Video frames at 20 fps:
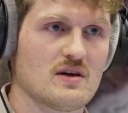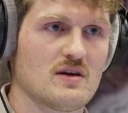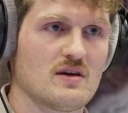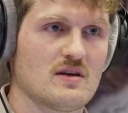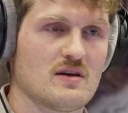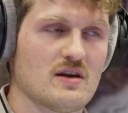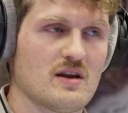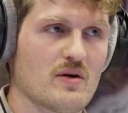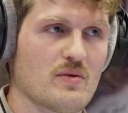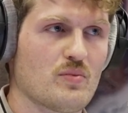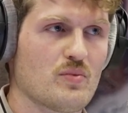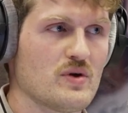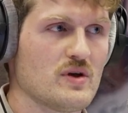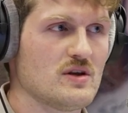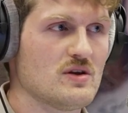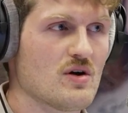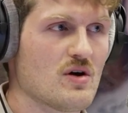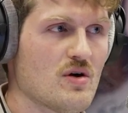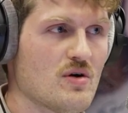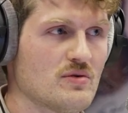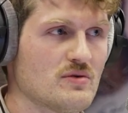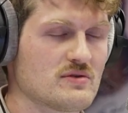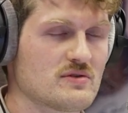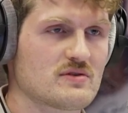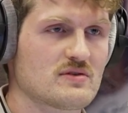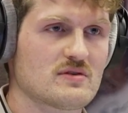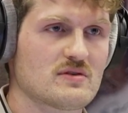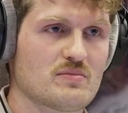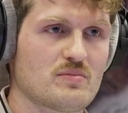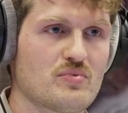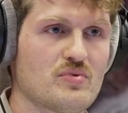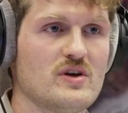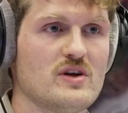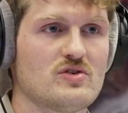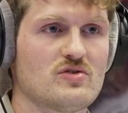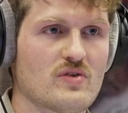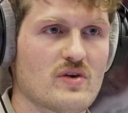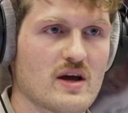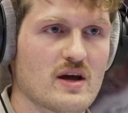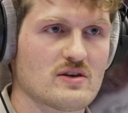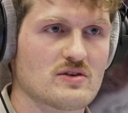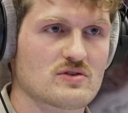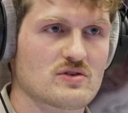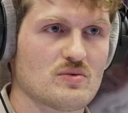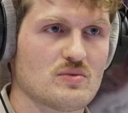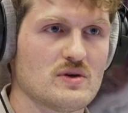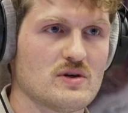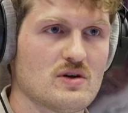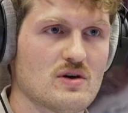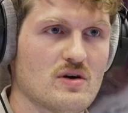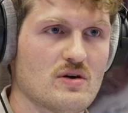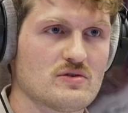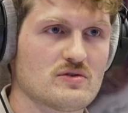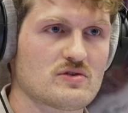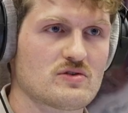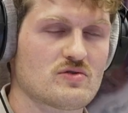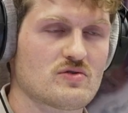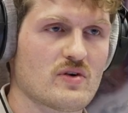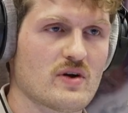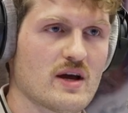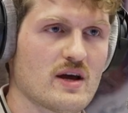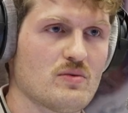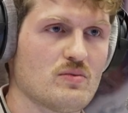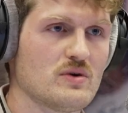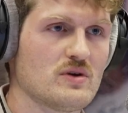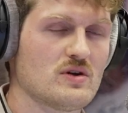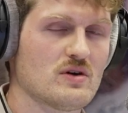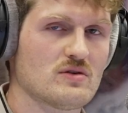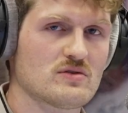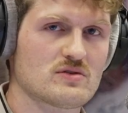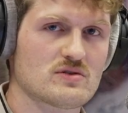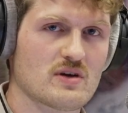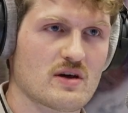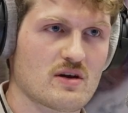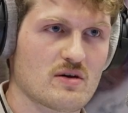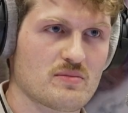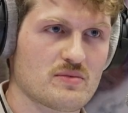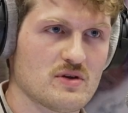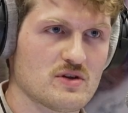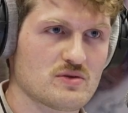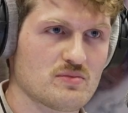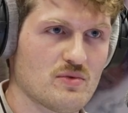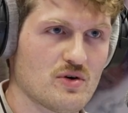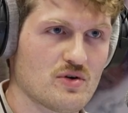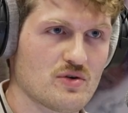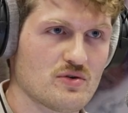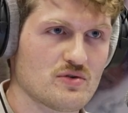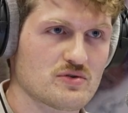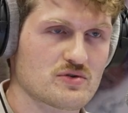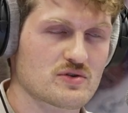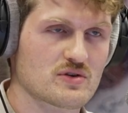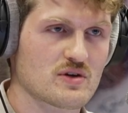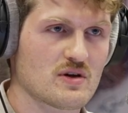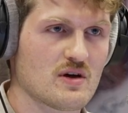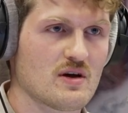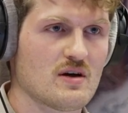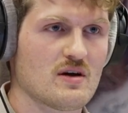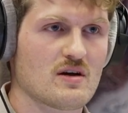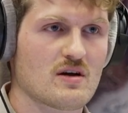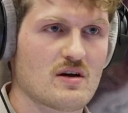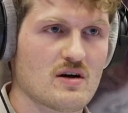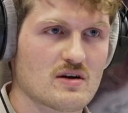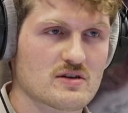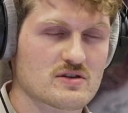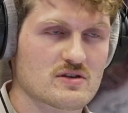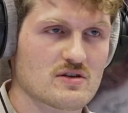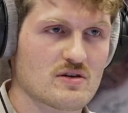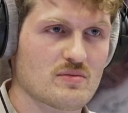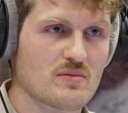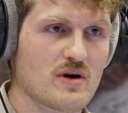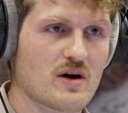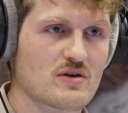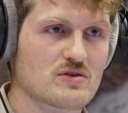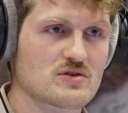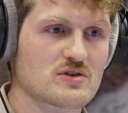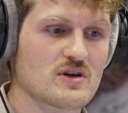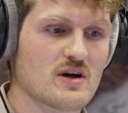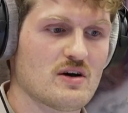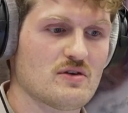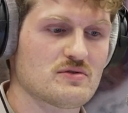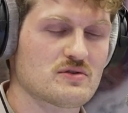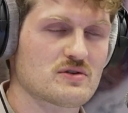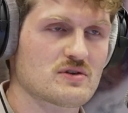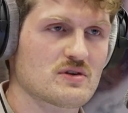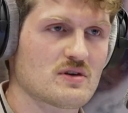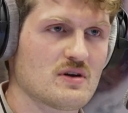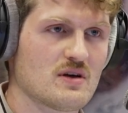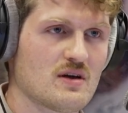that we don't pre-train. So we don't train, we don't set up these models custom ourselves.